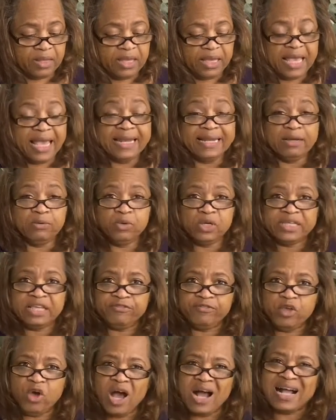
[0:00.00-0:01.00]
And it will
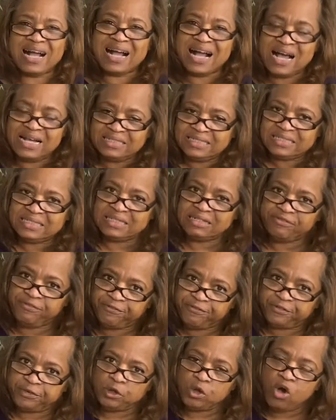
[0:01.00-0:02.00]
give you a constant
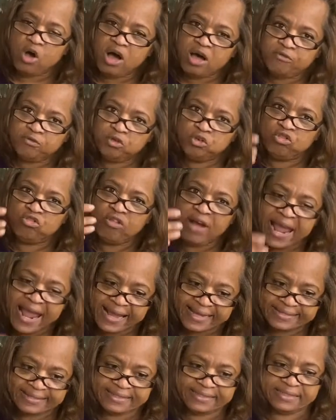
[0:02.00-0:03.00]
flow of
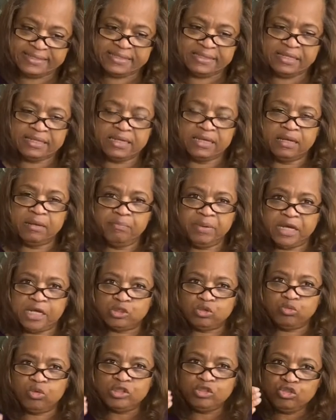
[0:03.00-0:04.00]
grace.
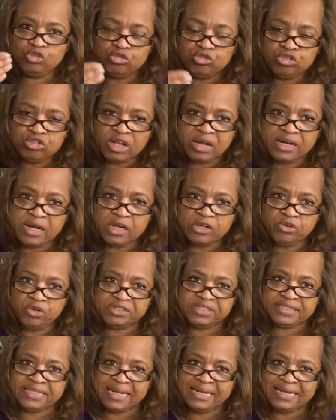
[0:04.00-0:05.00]
Because once you start
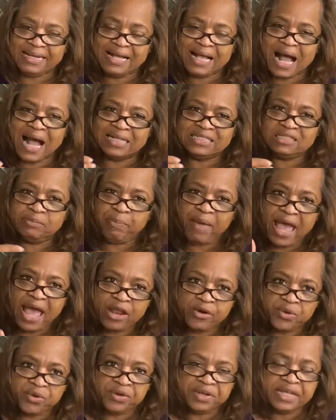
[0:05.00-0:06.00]
understanding God's
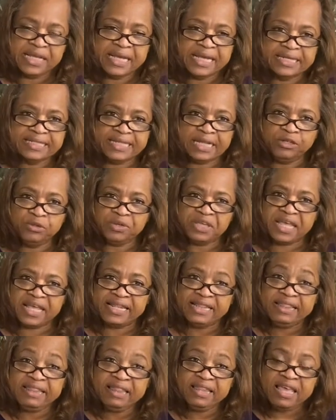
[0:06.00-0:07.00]
pattern, then you can
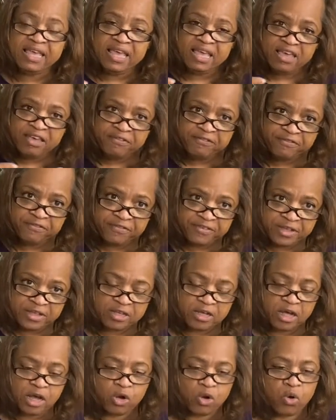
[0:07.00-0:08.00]
live
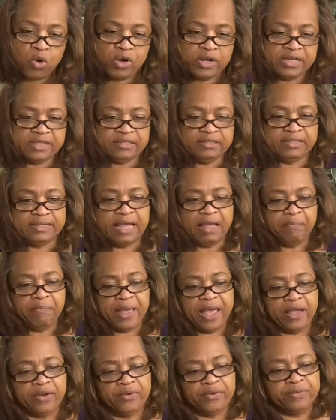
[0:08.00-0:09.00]
according to that
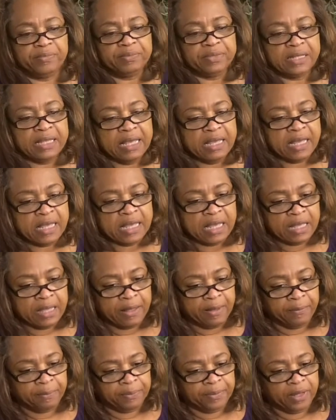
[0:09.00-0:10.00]
pattern.
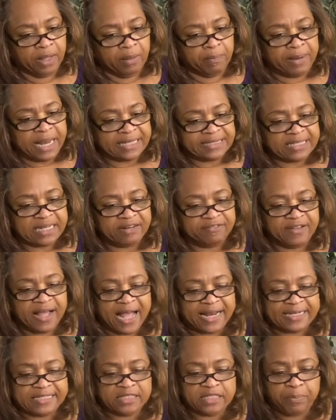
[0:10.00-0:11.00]
Blessed of
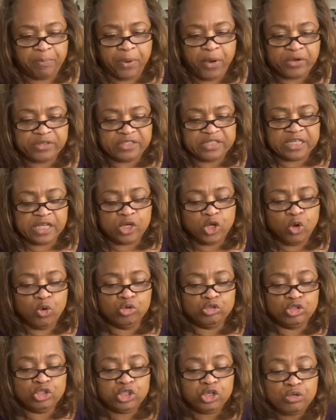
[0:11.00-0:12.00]
God is the person who
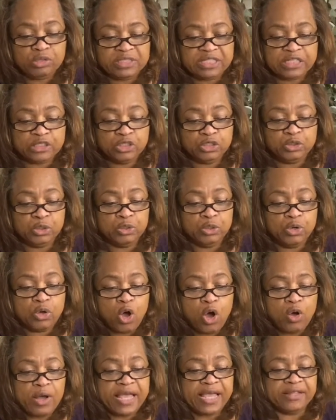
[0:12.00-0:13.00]
chooses to
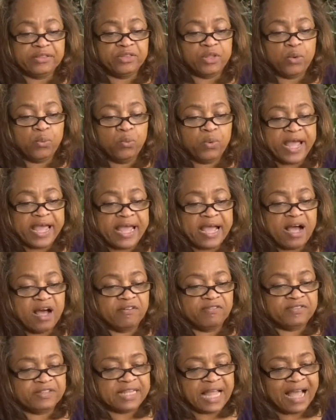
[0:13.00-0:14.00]
go in the way of
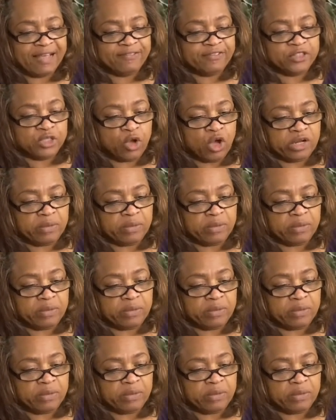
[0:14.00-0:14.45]
life taught